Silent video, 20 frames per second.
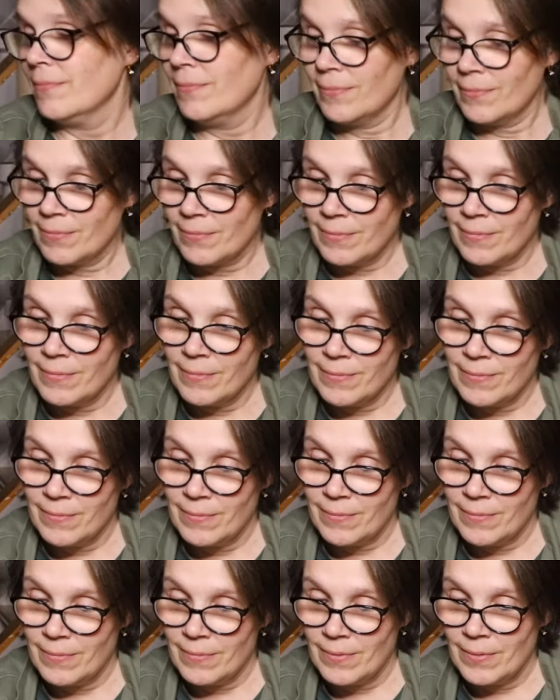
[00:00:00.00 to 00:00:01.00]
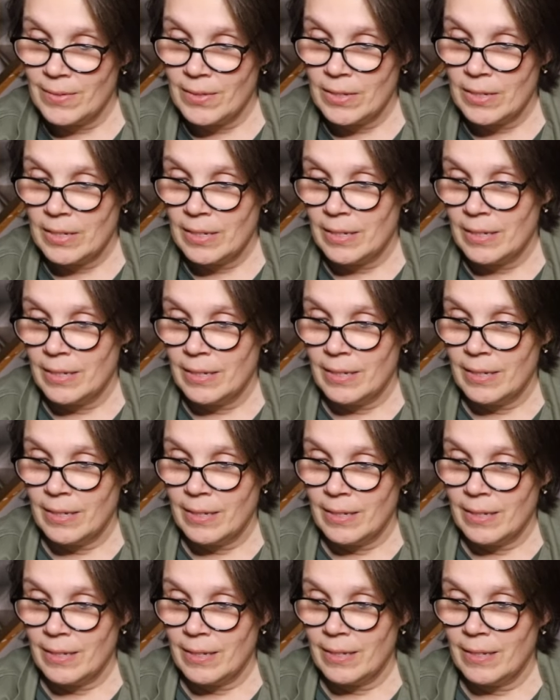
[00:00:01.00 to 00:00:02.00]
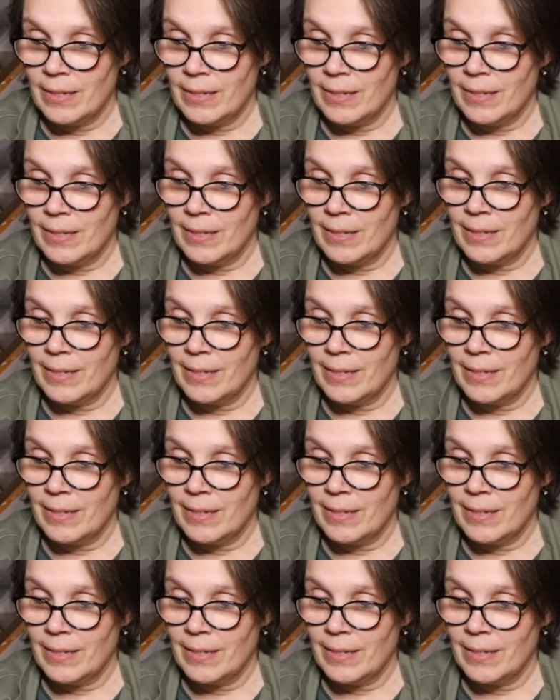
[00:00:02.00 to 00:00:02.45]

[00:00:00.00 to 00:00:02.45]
This person isn't speaking.